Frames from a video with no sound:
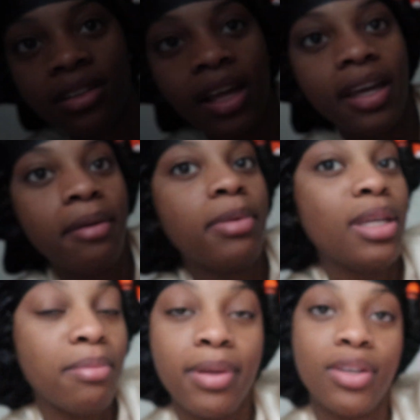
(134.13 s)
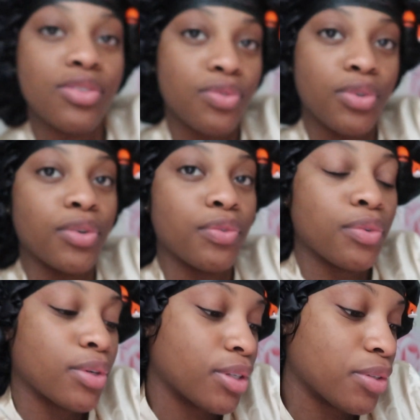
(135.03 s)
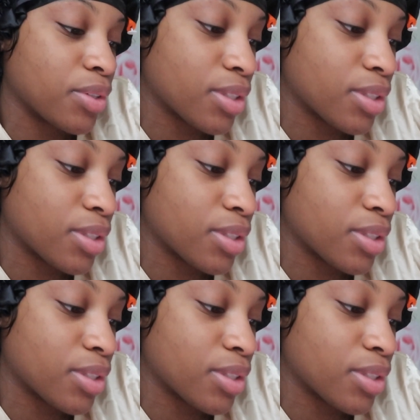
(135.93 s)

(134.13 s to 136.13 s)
Like, it be emails for real.